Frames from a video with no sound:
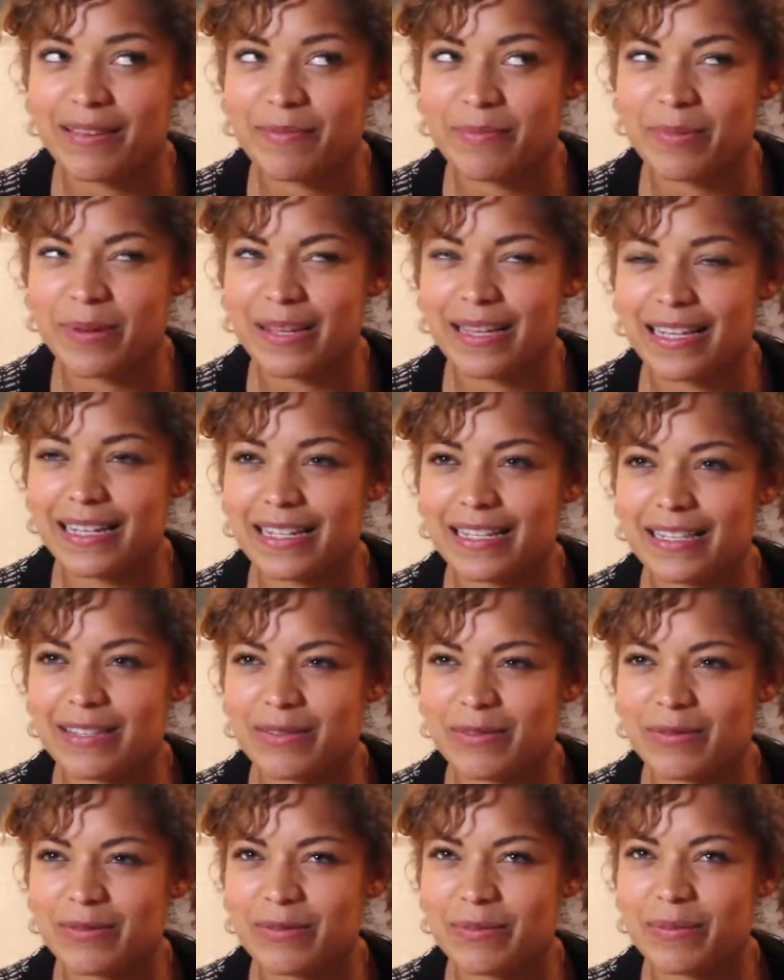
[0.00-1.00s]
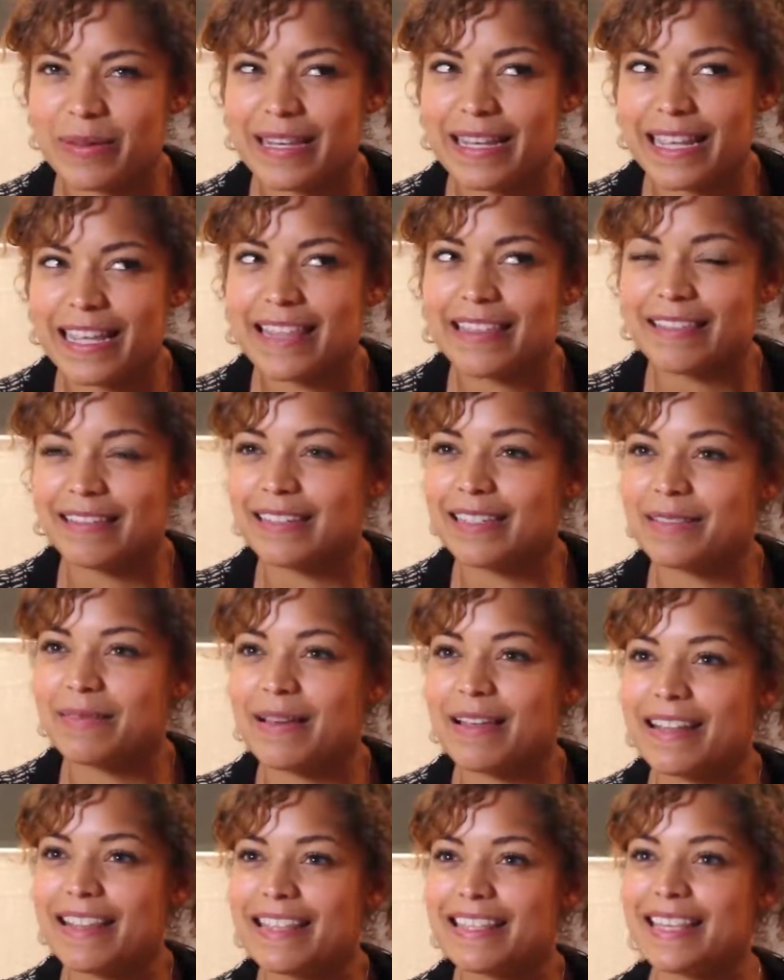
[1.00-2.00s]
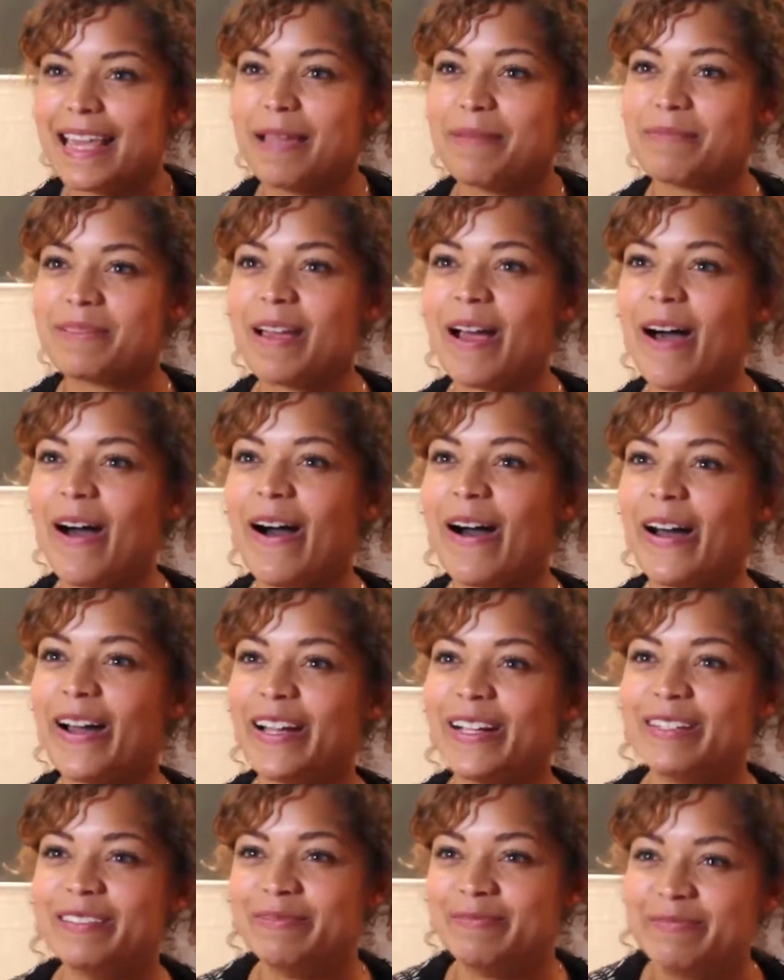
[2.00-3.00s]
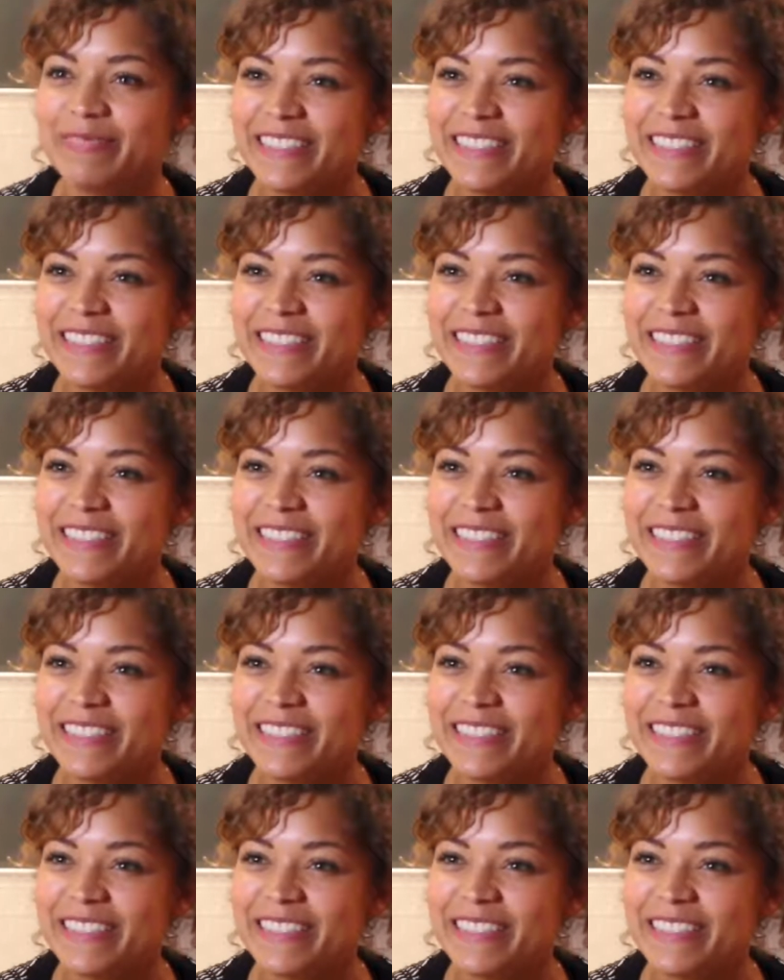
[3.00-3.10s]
but sort of a bit lethal as well at the same time.